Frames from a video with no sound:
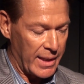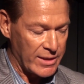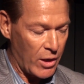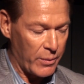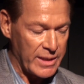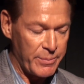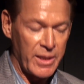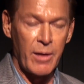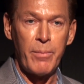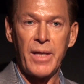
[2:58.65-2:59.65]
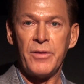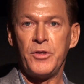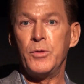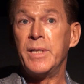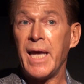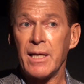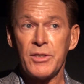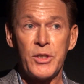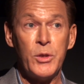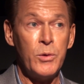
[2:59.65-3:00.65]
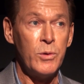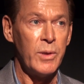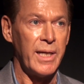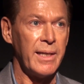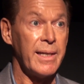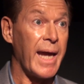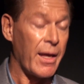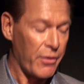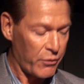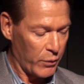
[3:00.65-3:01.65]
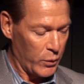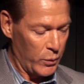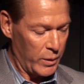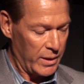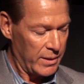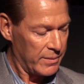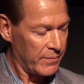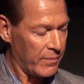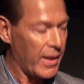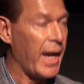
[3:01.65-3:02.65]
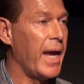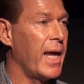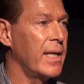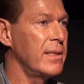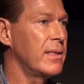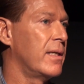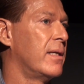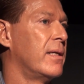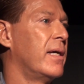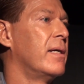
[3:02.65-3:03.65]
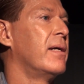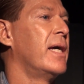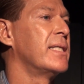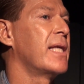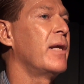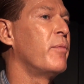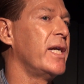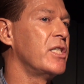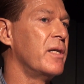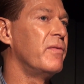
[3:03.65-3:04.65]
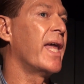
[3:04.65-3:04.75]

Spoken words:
always been a month to get to and get through, and a celebration of